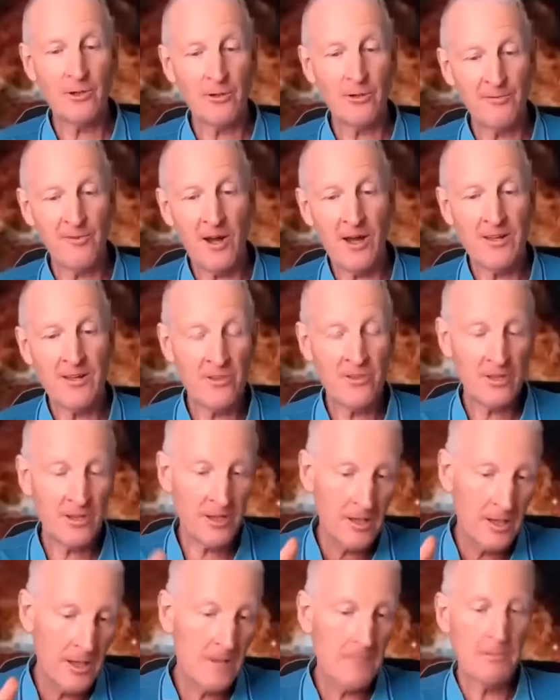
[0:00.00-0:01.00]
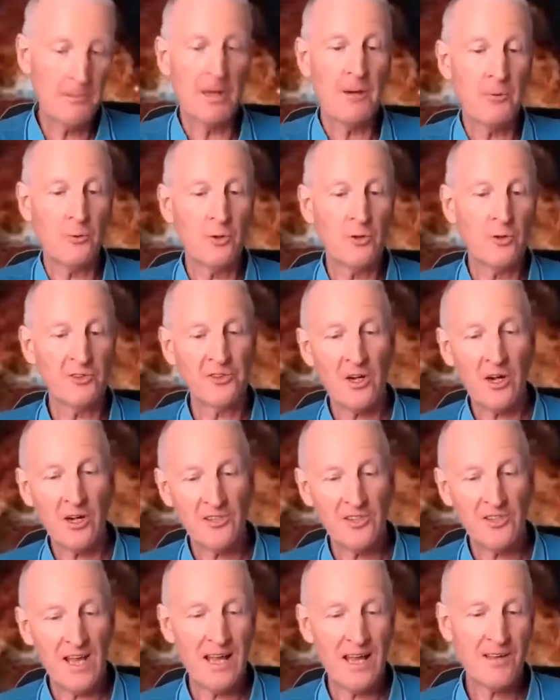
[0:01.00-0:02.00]
you'll find that people will
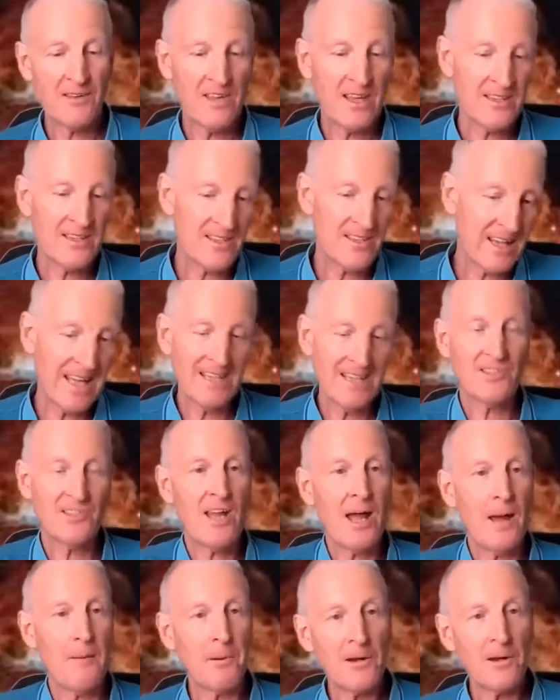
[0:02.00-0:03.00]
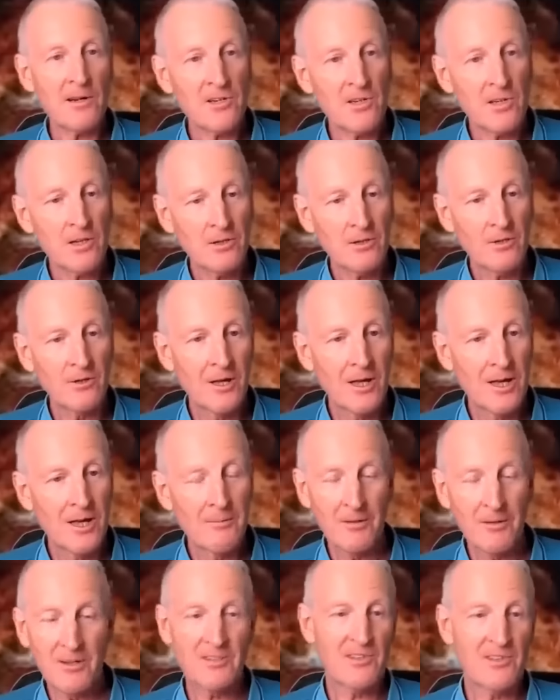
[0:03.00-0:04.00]
start saying things against that person
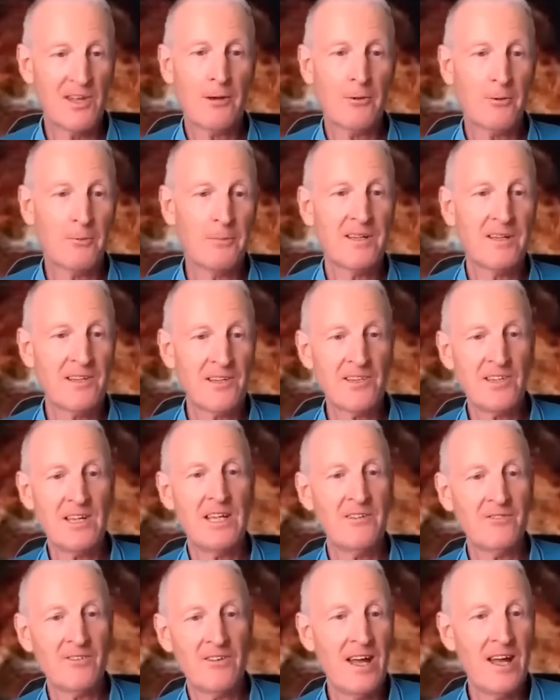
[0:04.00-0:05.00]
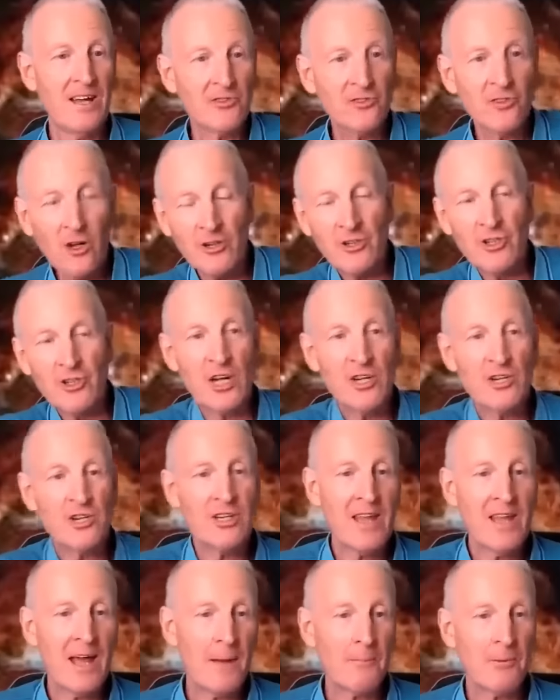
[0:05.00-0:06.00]
because they will be deceived and they'll start
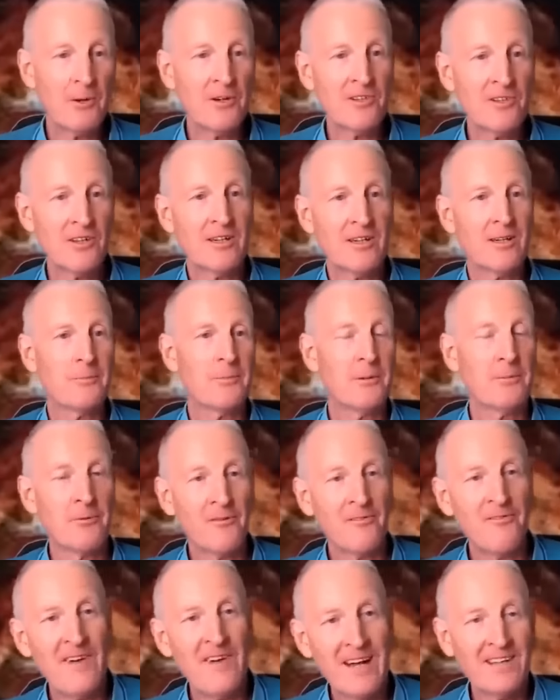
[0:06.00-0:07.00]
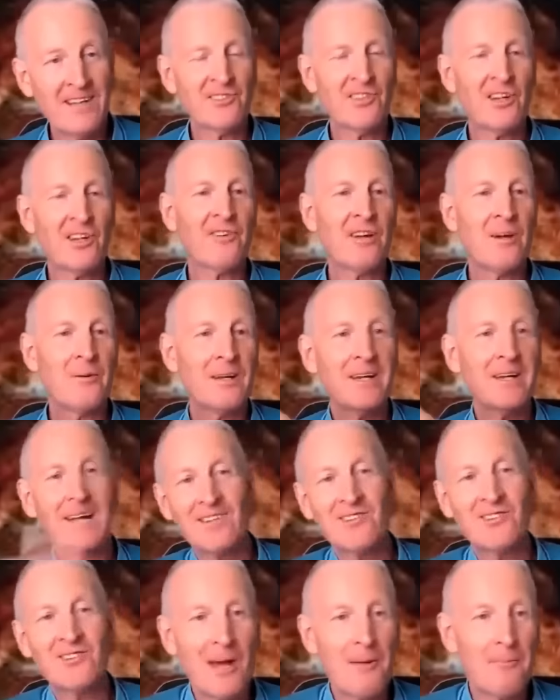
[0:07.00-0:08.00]
judging that person. There'll be prophetic stuff coming
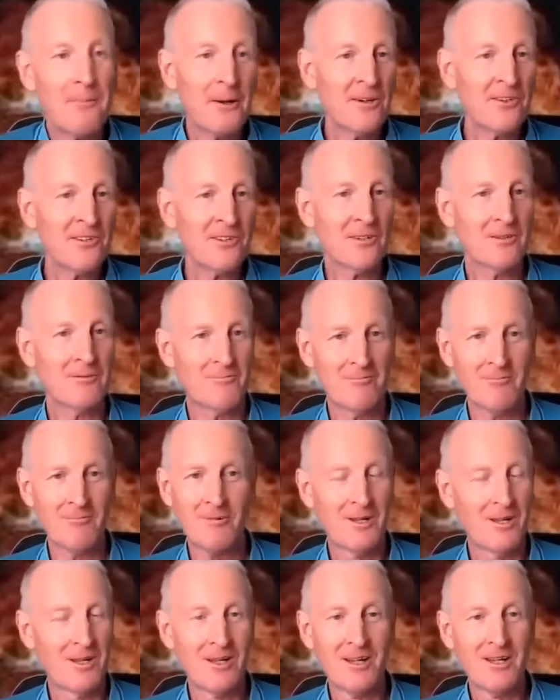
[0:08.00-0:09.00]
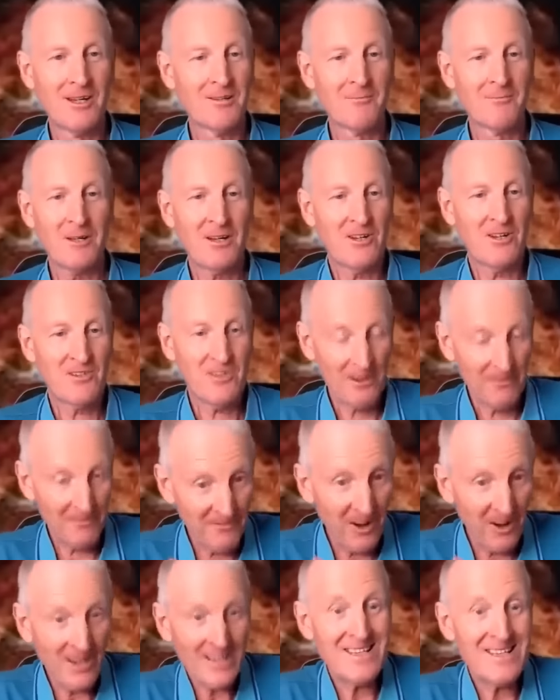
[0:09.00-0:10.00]
against that person because they're
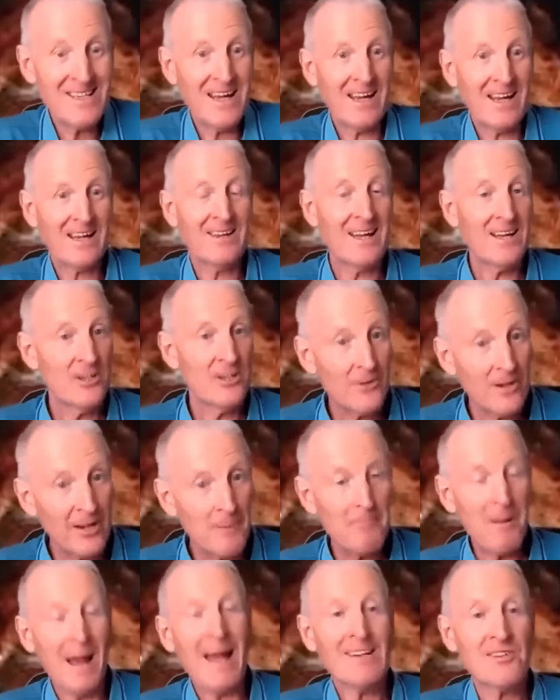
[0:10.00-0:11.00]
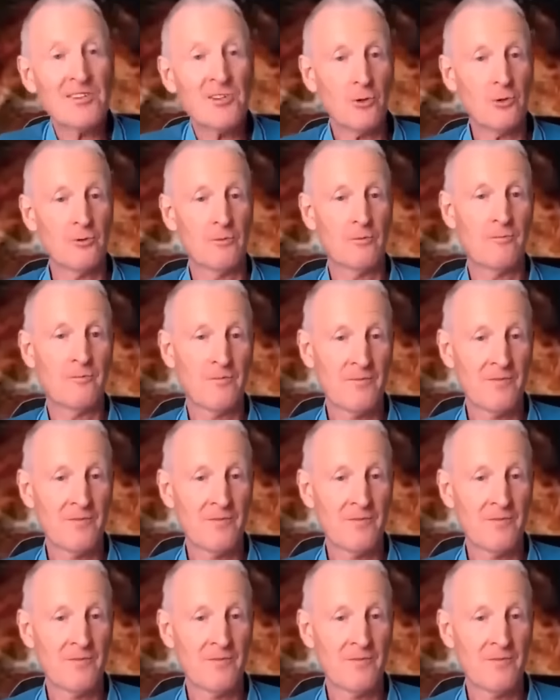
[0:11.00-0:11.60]
fighting. And then you're in a battle.